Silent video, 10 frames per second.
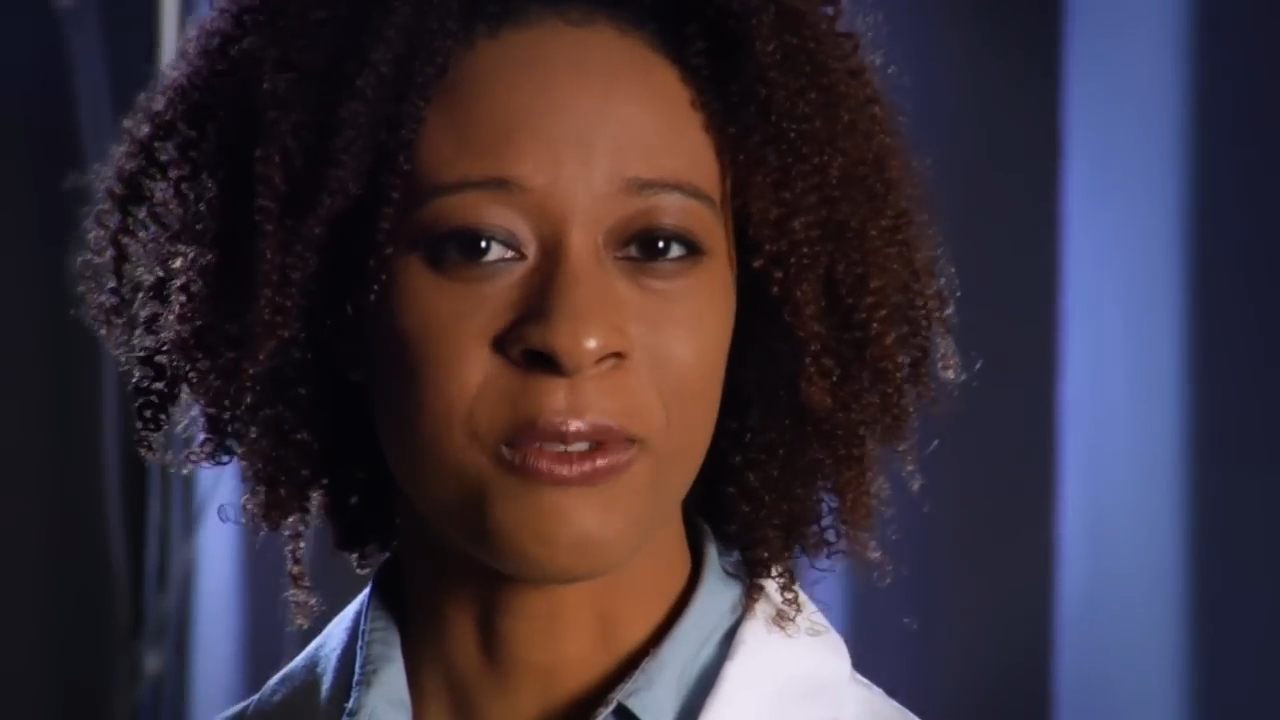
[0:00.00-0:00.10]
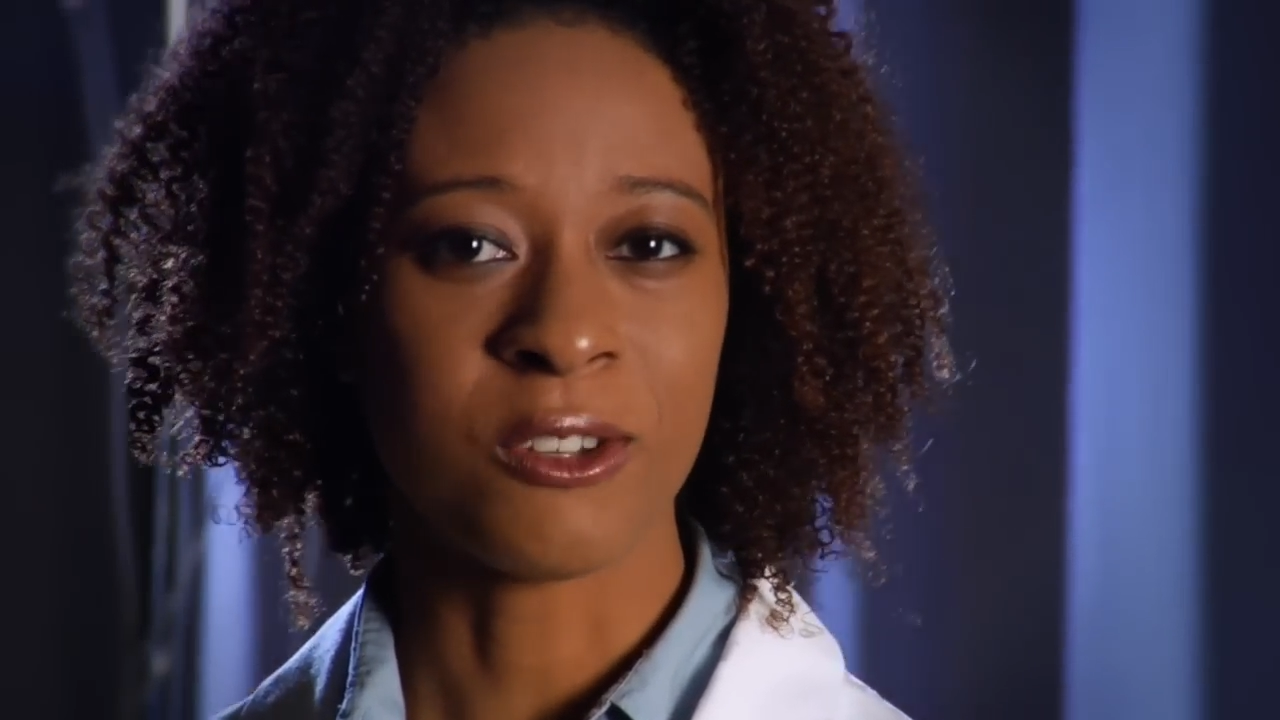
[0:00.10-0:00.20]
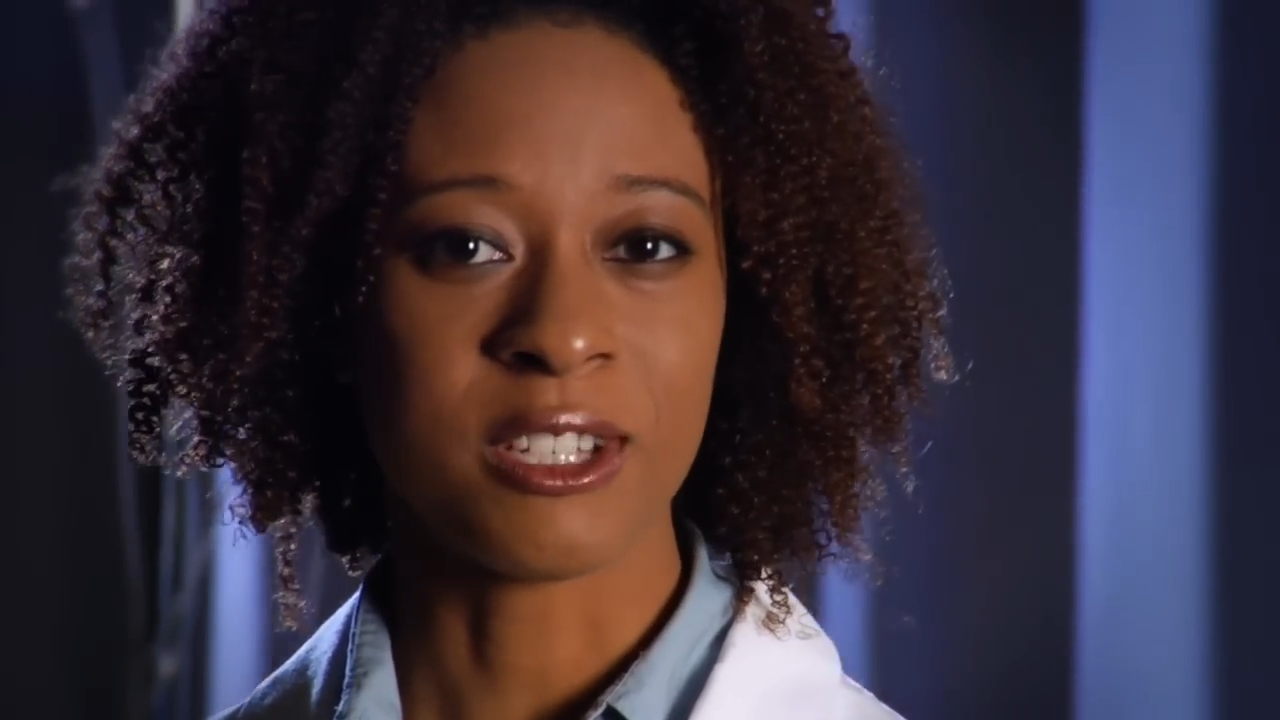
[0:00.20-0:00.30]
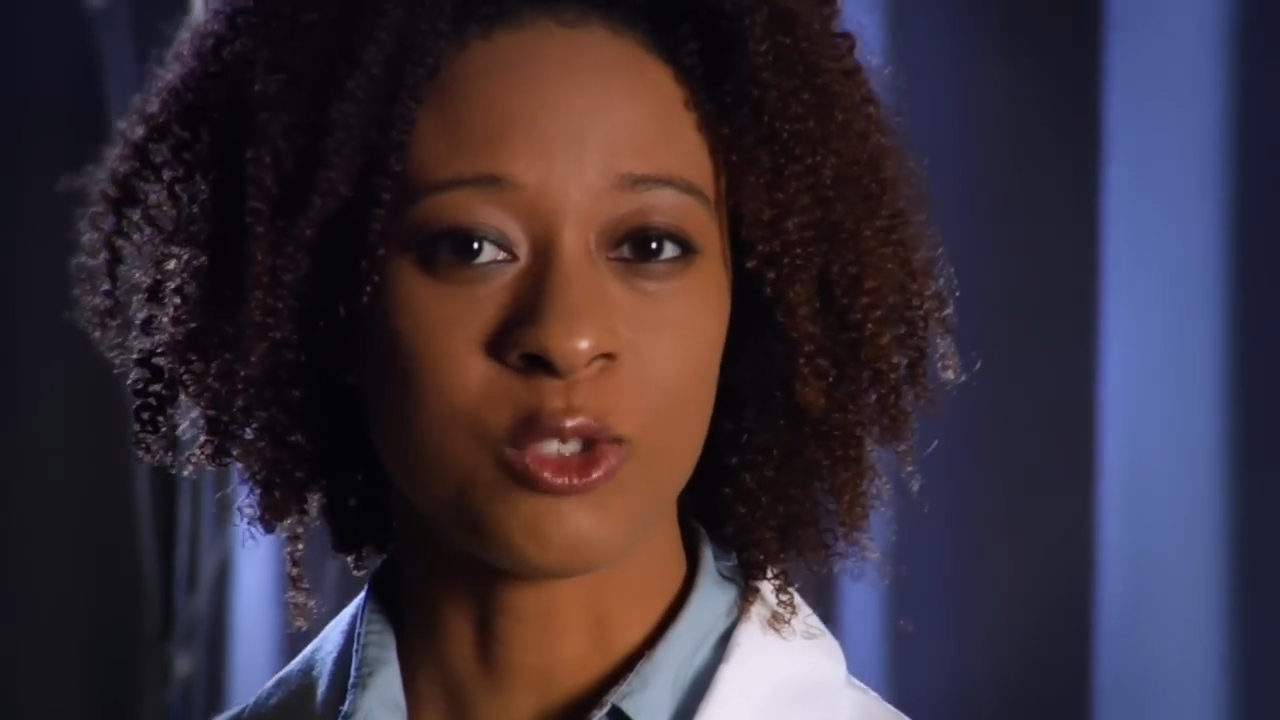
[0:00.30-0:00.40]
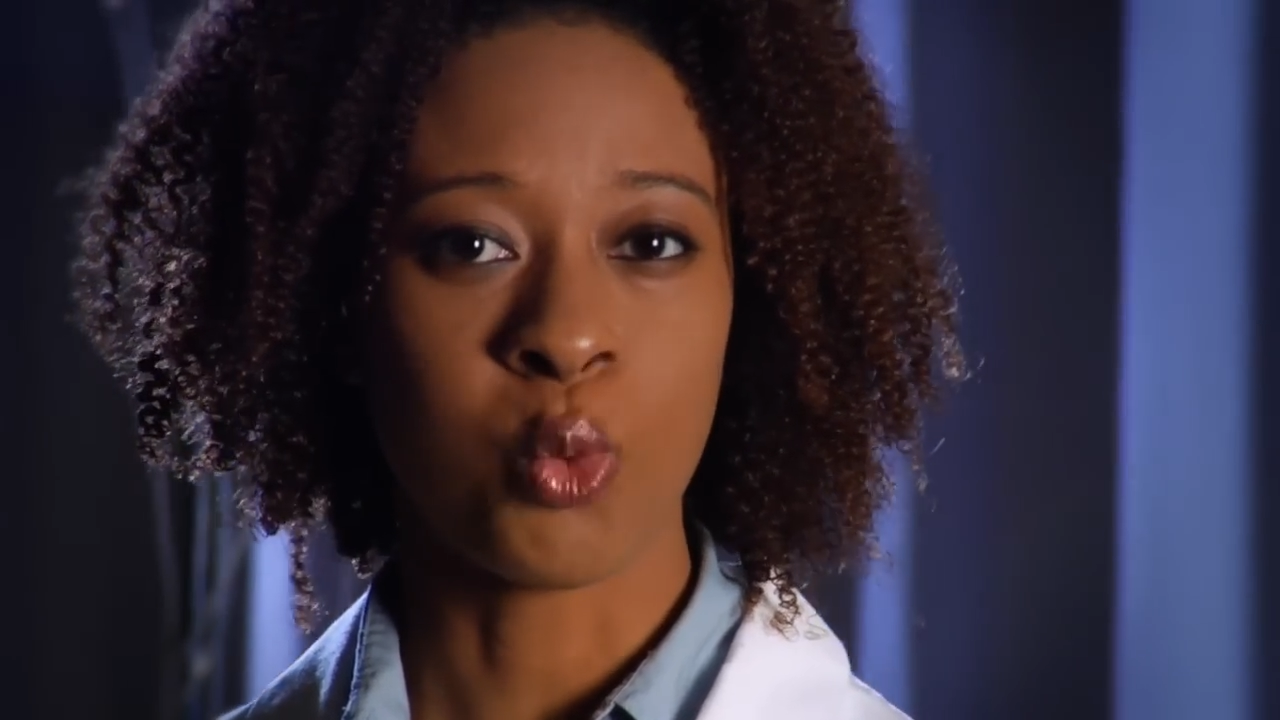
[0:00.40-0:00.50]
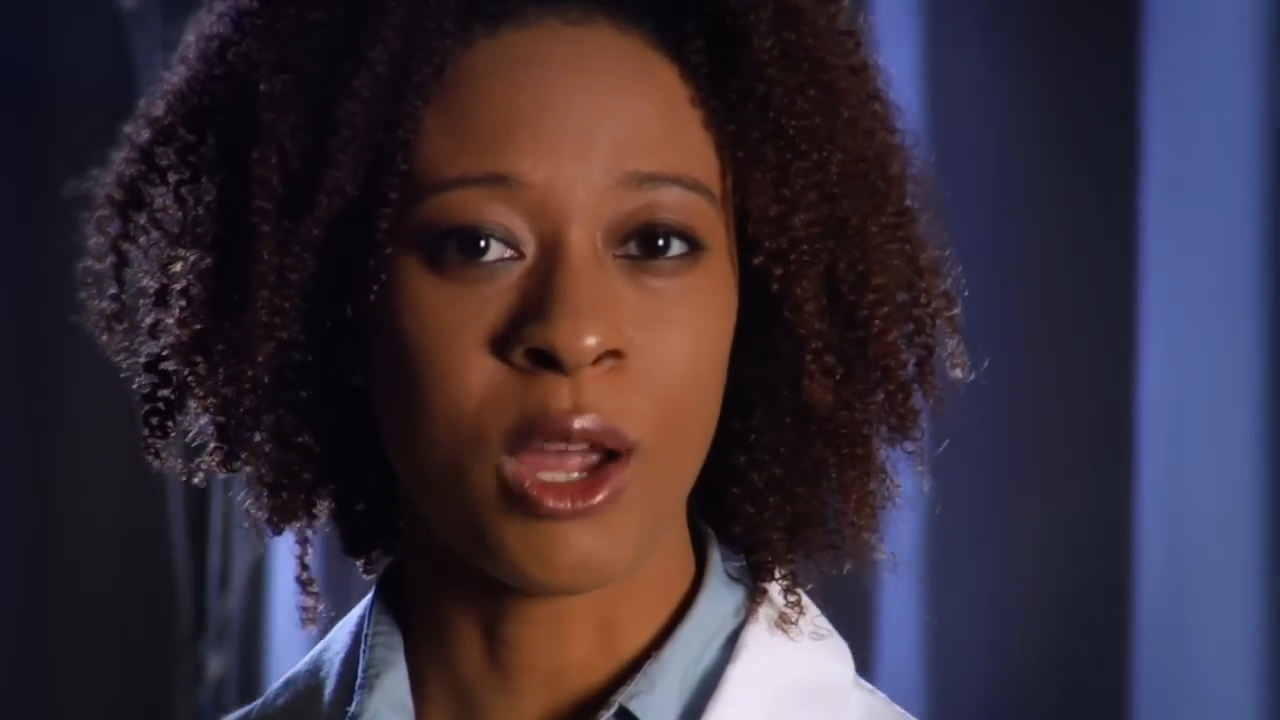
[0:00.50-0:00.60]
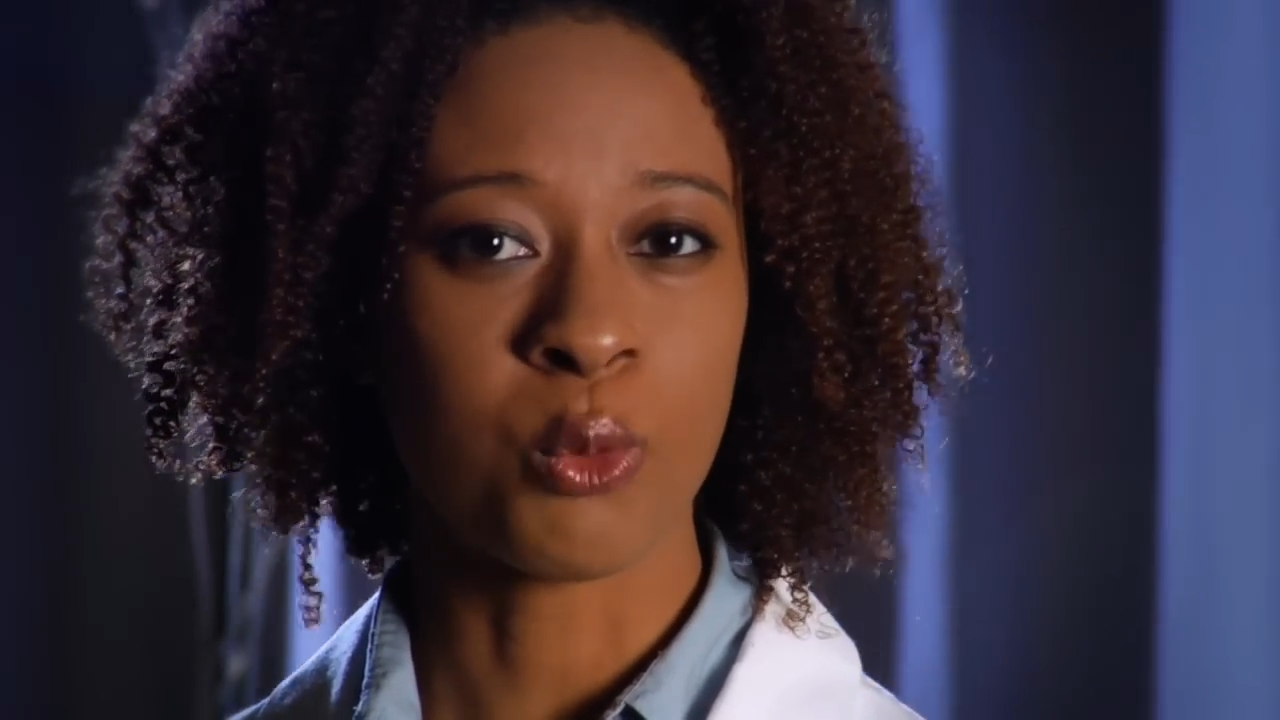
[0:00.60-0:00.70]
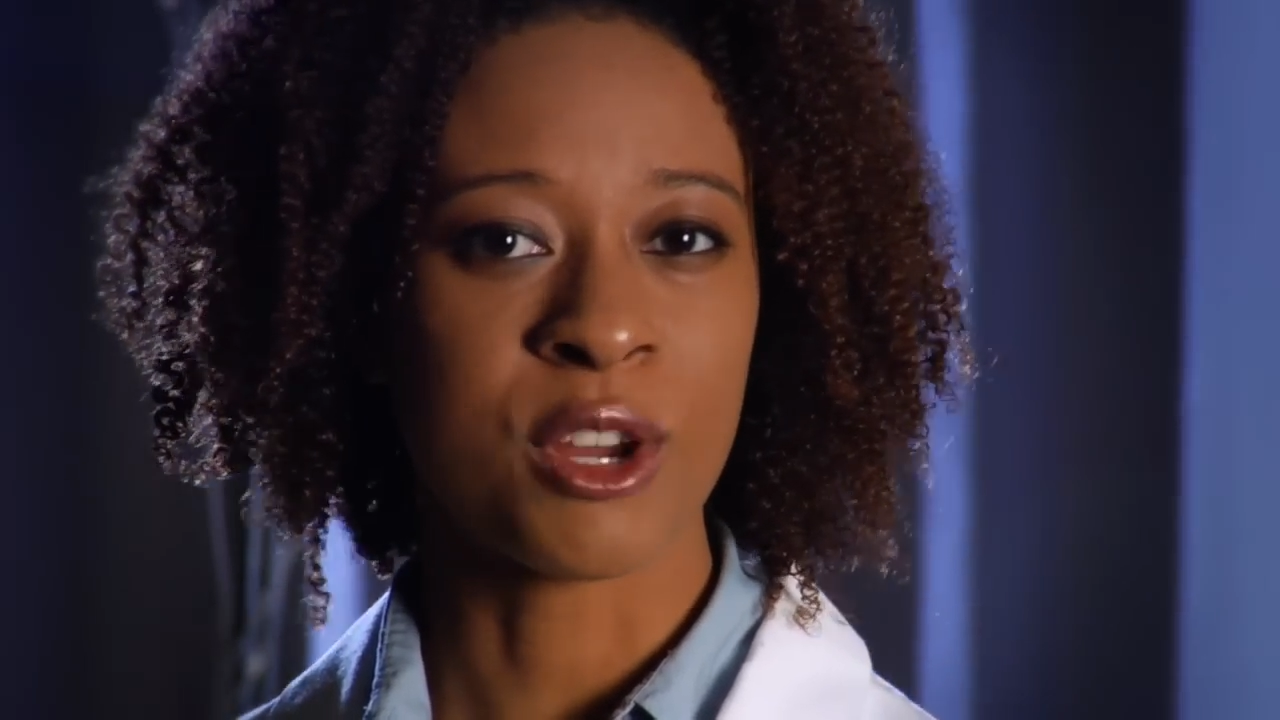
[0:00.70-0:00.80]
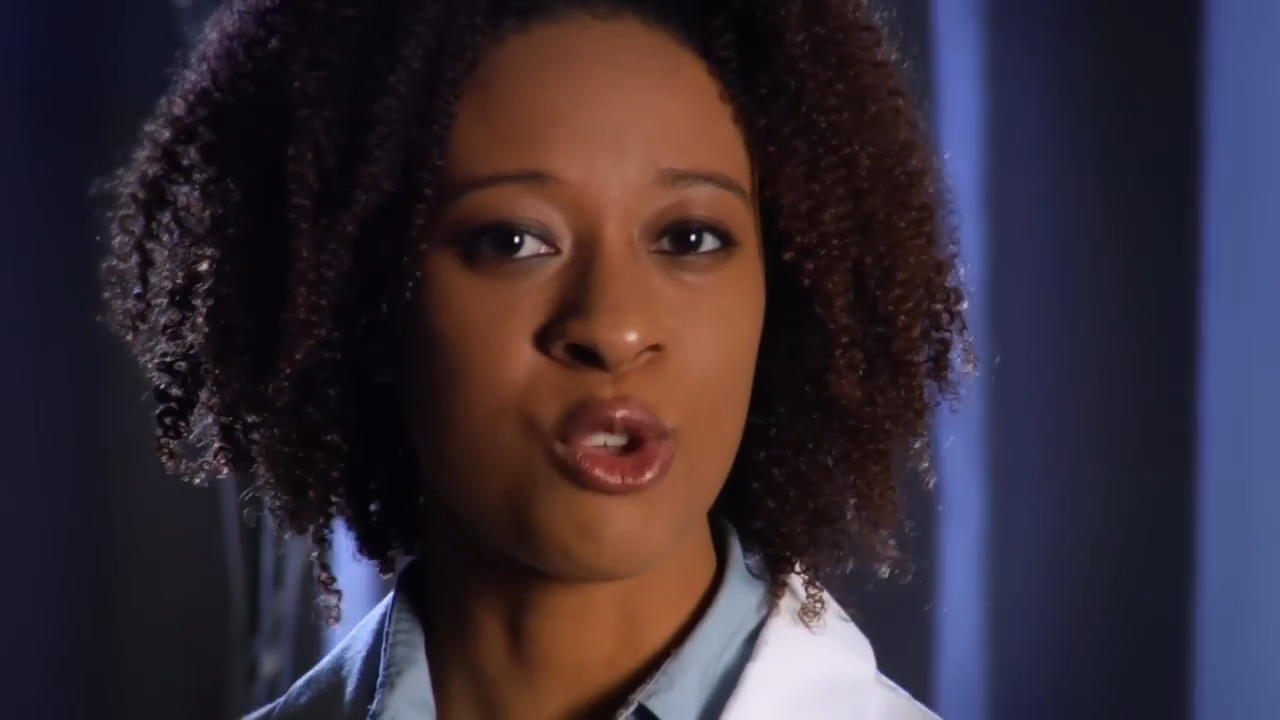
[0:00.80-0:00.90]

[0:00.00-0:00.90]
field is one where